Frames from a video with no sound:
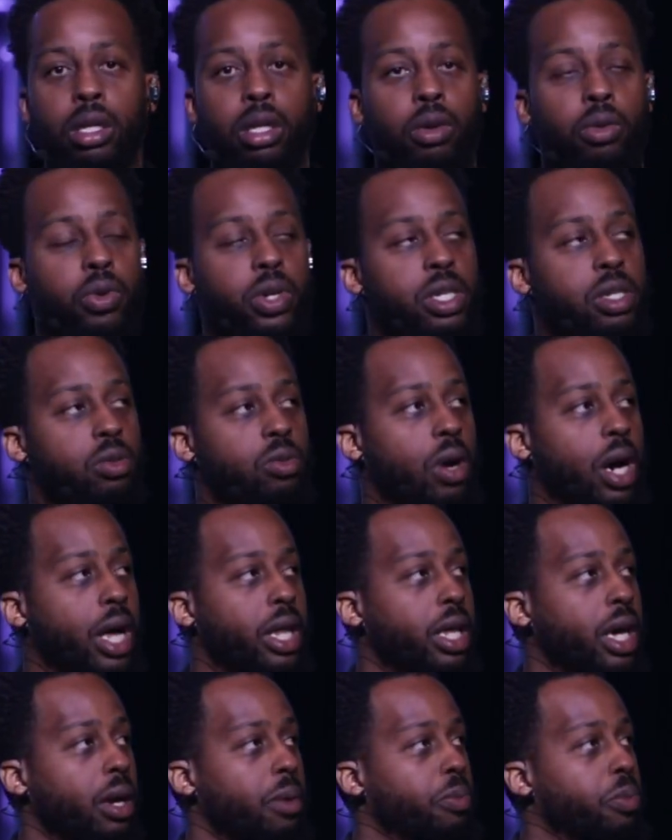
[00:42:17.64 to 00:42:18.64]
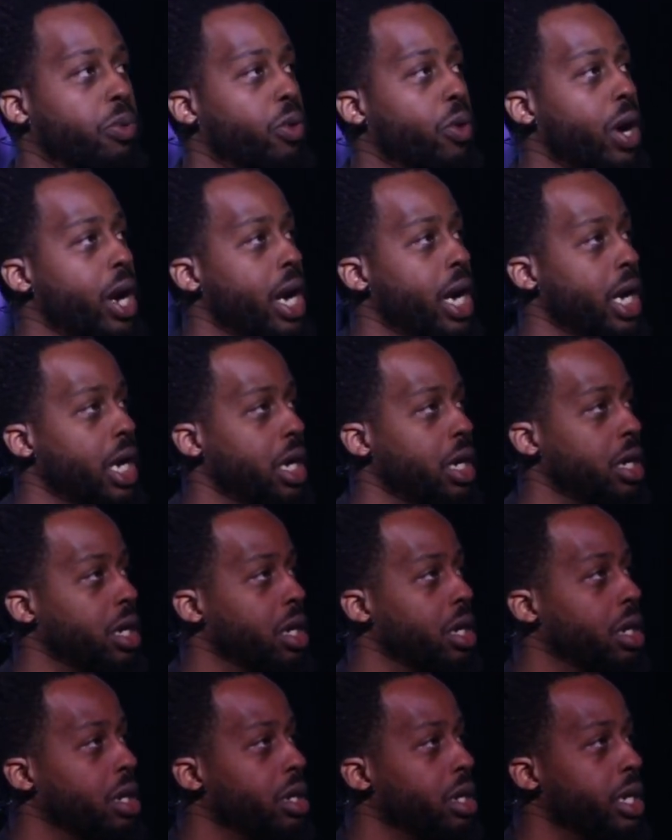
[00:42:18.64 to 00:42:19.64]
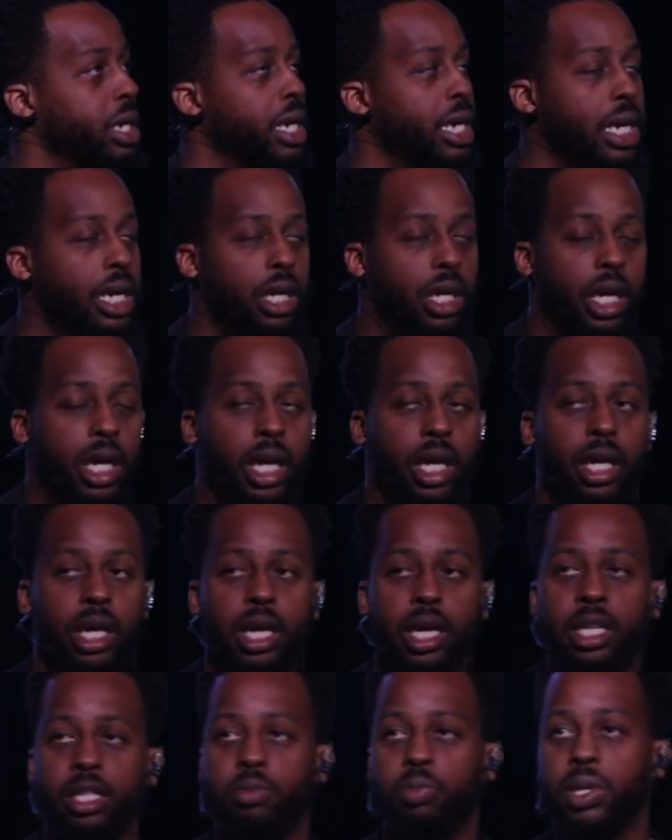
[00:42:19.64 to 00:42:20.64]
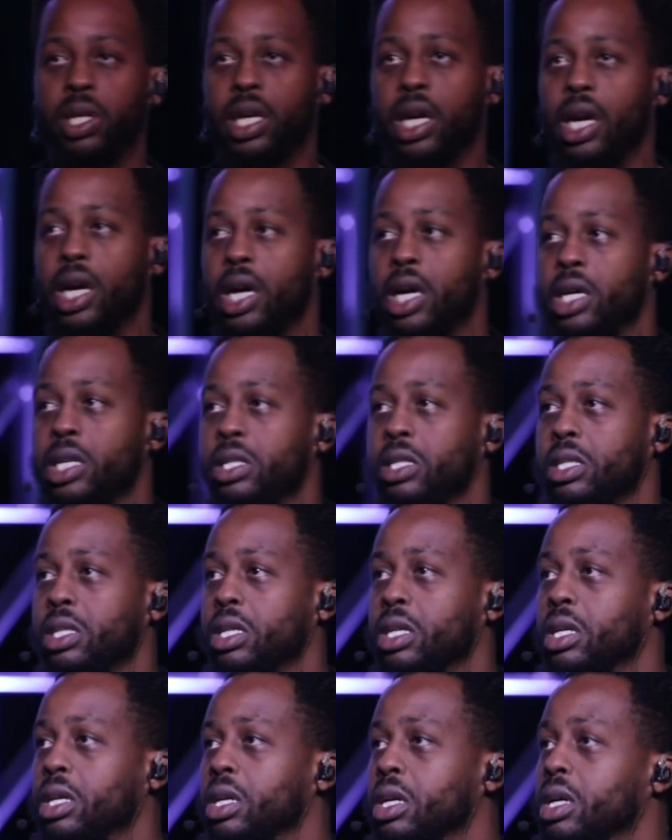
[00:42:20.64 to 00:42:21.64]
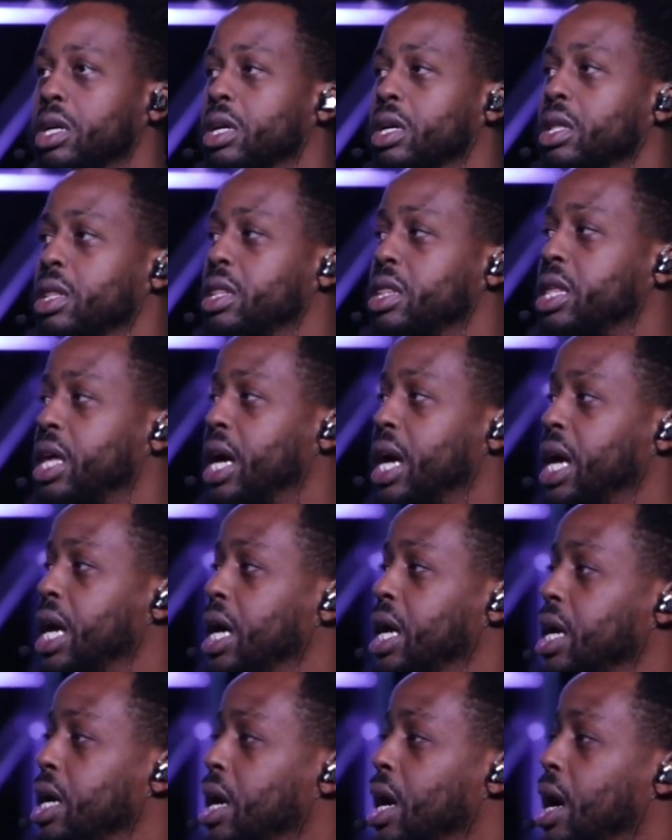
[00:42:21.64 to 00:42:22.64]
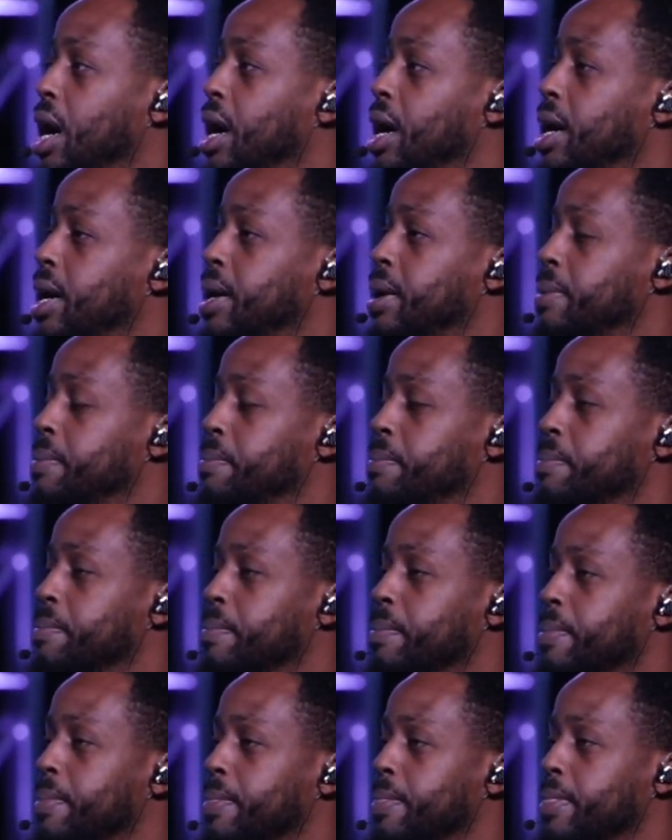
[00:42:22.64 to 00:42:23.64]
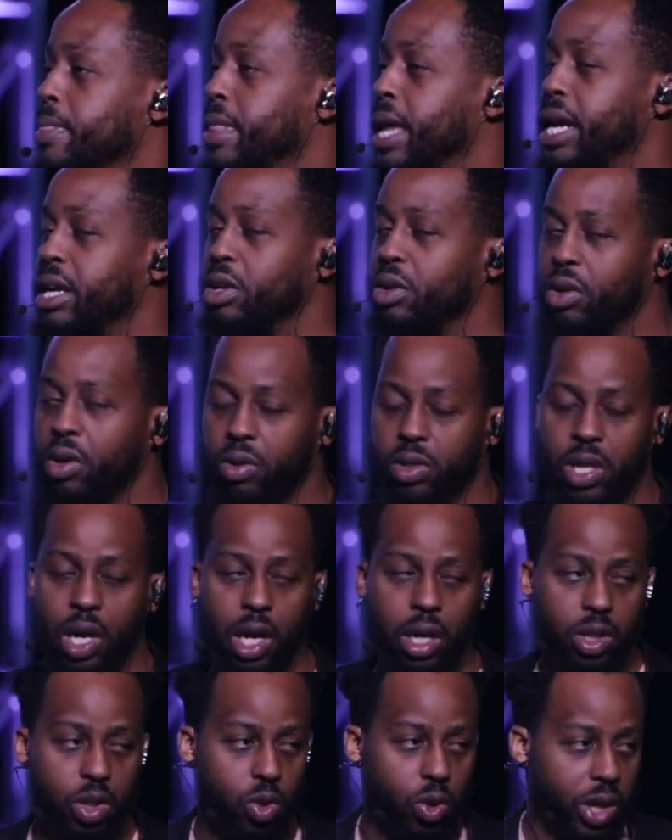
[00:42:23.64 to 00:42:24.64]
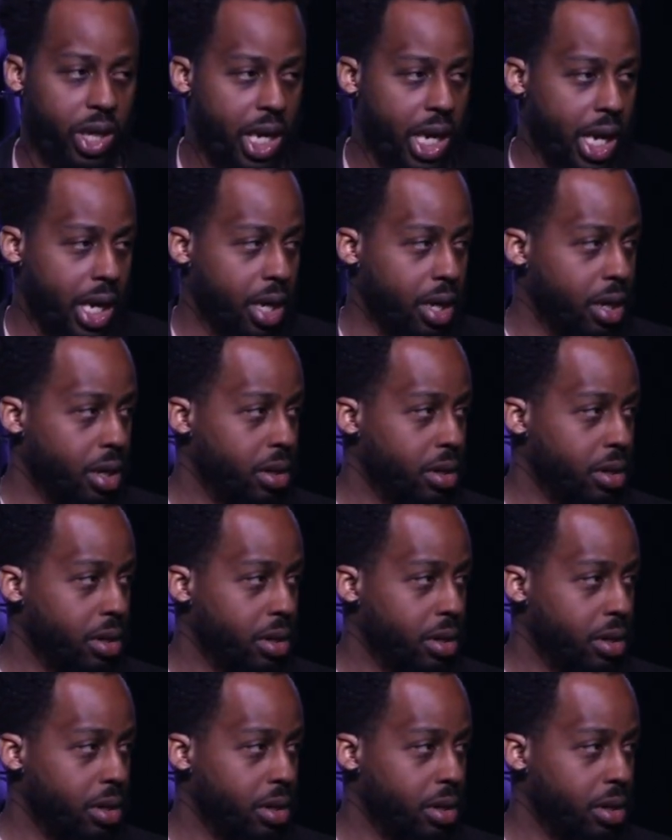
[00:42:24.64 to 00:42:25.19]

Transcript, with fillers: the reason why they prayed kneeling is because they, um, they knew they were talking to a king.